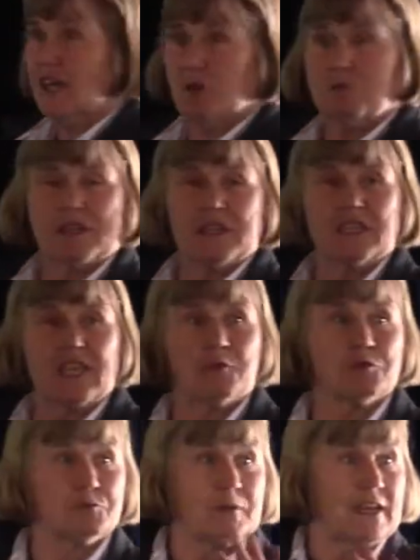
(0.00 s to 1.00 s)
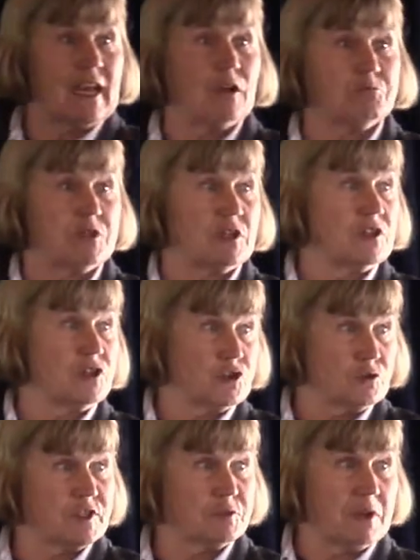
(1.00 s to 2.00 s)
Now, picnic tables may not be
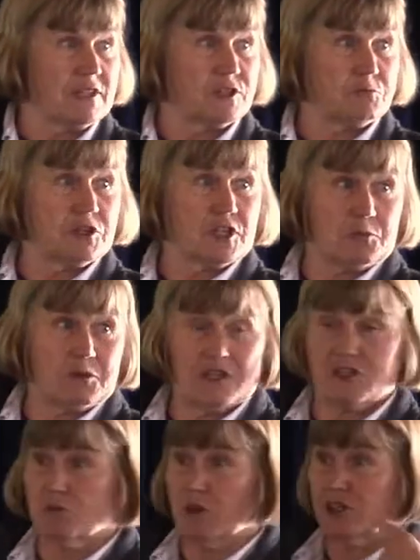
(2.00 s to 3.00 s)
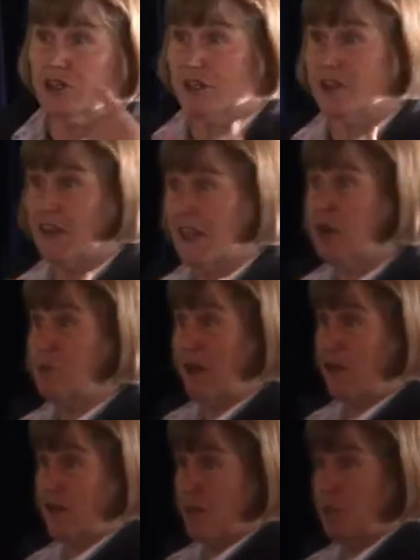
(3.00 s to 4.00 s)
your responsibility, but I just want you to think about